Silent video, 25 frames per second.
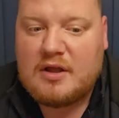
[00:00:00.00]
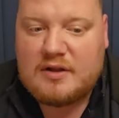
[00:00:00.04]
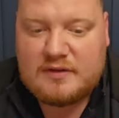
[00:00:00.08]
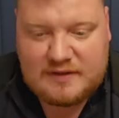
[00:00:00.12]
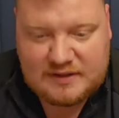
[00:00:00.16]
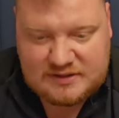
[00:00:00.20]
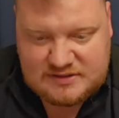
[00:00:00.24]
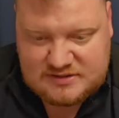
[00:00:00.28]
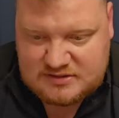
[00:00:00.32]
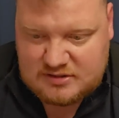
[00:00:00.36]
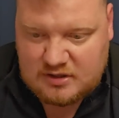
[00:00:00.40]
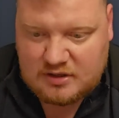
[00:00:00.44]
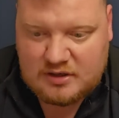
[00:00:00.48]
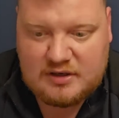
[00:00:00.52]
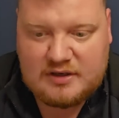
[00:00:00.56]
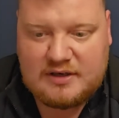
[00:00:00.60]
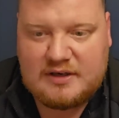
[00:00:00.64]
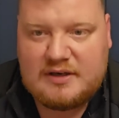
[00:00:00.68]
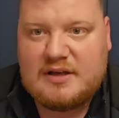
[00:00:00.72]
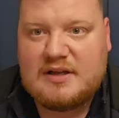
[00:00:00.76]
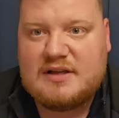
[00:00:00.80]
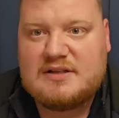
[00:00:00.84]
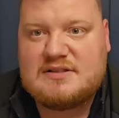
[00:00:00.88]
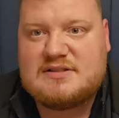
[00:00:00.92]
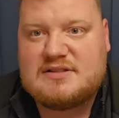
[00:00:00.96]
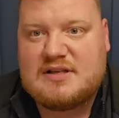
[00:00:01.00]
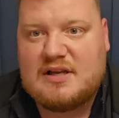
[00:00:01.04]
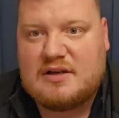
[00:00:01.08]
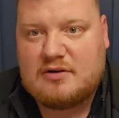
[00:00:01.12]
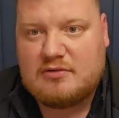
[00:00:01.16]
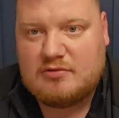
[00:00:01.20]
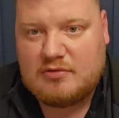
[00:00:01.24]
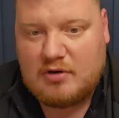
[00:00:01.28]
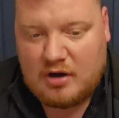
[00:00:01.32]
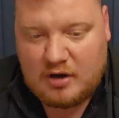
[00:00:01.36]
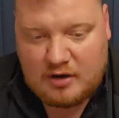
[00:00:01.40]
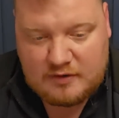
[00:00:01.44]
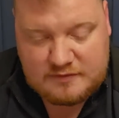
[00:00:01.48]
They certainly need
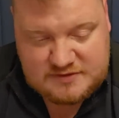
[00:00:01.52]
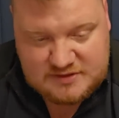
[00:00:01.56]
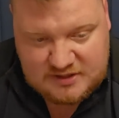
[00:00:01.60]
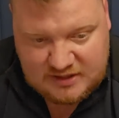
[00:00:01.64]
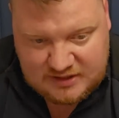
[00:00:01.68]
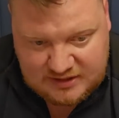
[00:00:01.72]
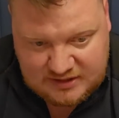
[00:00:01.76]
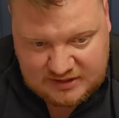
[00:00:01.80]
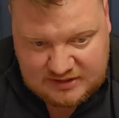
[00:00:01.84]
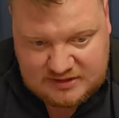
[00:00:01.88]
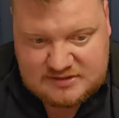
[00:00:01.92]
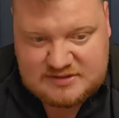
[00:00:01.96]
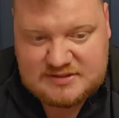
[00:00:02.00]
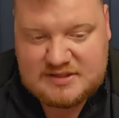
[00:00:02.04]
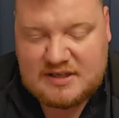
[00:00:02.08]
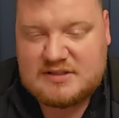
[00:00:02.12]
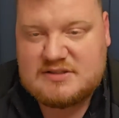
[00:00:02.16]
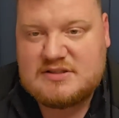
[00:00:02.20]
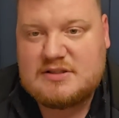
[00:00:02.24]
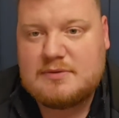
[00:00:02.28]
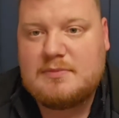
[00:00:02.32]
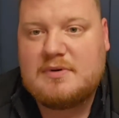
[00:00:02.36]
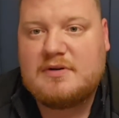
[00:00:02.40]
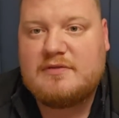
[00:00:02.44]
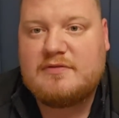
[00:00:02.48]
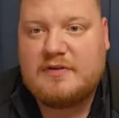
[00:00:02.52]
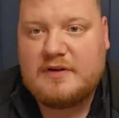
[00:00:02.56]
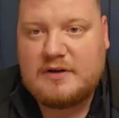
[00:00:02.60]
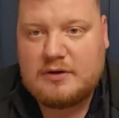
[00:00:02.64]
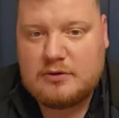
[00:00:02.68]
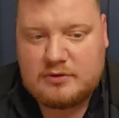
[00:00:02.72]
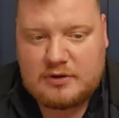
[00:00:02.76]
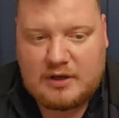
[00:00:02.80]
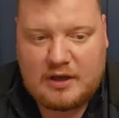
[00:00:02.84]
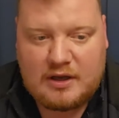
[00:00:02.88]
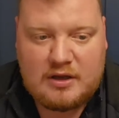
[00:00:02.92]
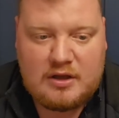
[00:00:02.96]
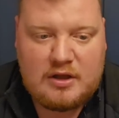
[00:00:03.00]
centre-halves. They need a centre
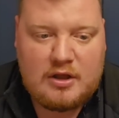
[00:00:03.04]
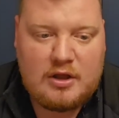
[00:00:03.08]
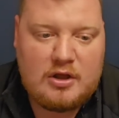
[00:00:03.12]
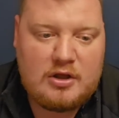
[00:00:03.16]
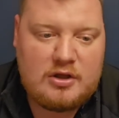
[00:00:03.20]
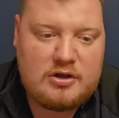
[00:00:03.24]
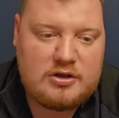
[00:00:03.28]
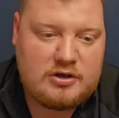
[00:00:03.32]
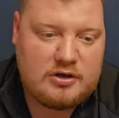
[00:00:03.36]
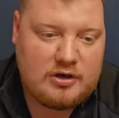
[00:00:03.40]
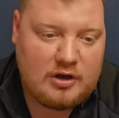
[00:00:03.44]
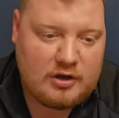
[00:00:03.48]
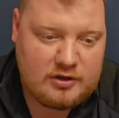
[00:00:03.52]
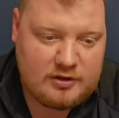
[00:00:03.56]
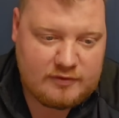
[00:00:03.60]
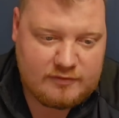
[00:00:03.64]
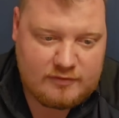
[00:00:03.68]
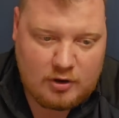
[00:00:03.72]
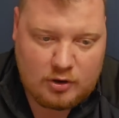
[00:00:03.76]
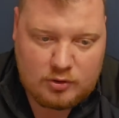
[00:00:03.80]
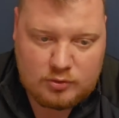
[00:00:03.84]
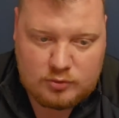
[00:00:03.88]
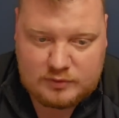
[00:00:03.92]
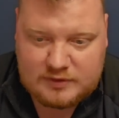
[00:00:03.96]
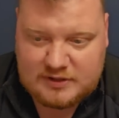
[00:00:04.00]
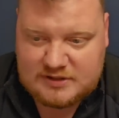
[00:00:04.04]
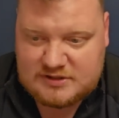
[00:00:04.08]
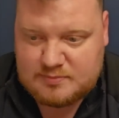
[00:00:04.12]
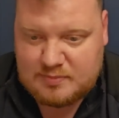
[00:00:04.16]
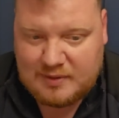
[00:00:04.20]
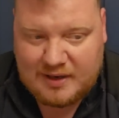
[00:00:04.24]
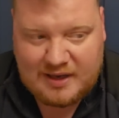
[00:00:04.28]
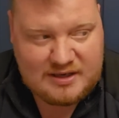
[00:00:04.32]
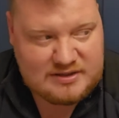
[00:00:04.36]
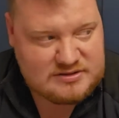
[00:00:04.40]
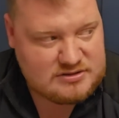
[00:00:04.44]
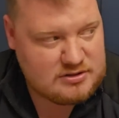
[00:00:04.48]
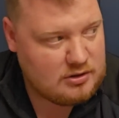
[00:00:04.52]
midfielder. You know, you've got all these
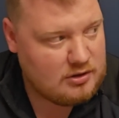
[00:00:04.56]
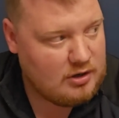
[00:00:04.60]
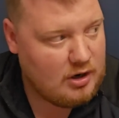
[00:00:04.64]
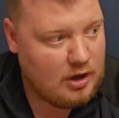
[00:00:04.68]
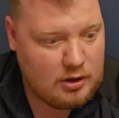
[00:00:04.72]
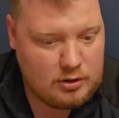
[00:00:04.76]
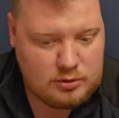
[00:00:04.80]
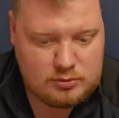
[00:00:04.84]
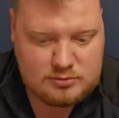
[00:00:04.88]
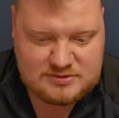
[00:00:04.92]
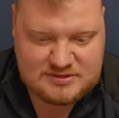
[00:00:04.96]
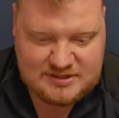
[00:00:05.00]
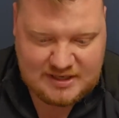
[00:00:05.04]
players on loan.